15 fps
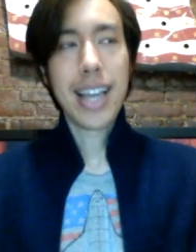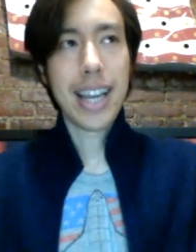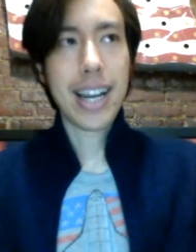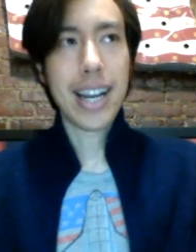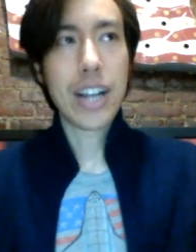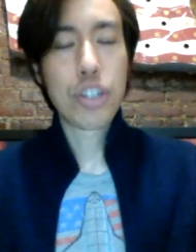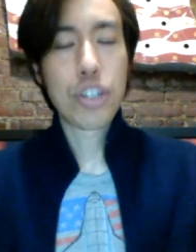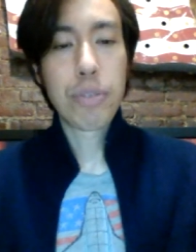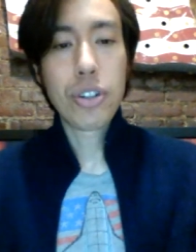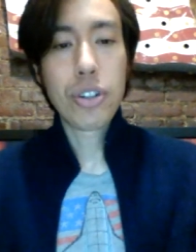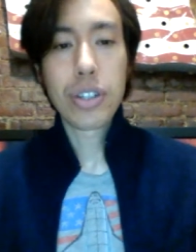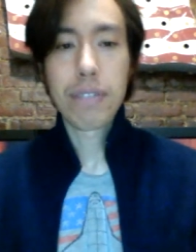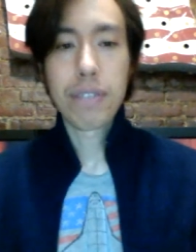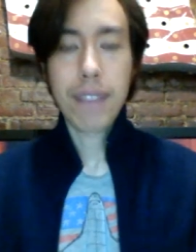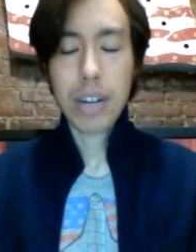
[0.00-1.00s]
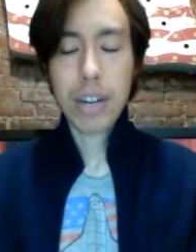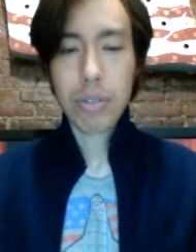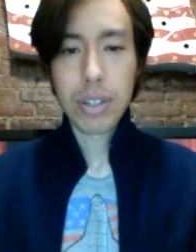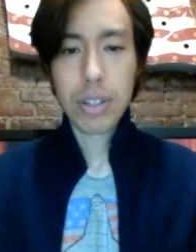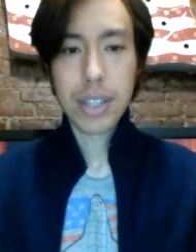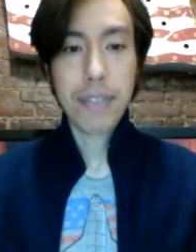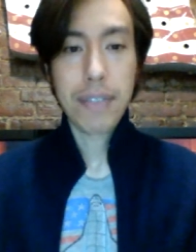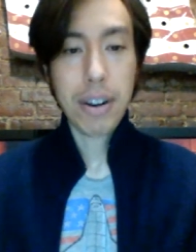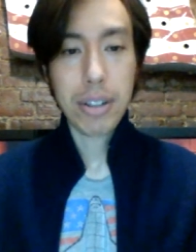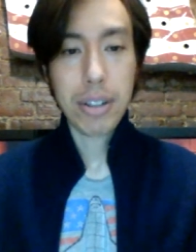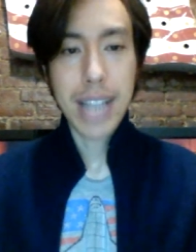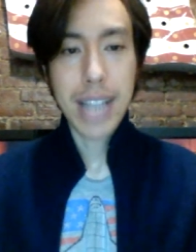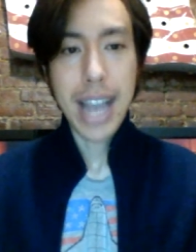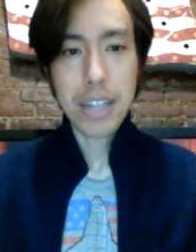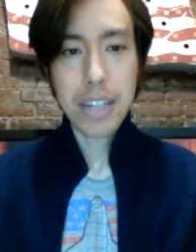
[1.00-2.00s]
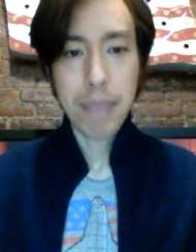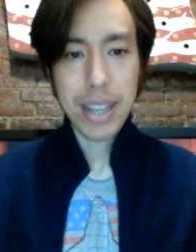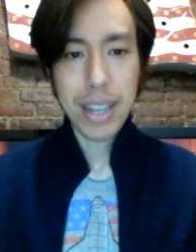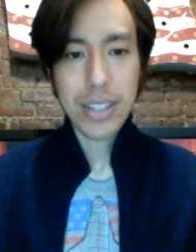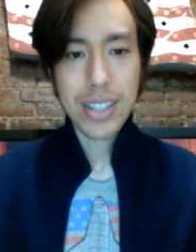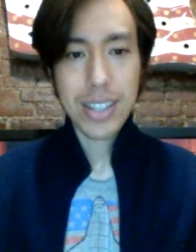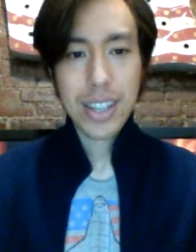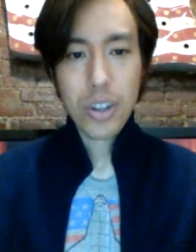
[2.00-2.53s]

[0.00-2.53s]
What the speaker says: contribution to the federal tax base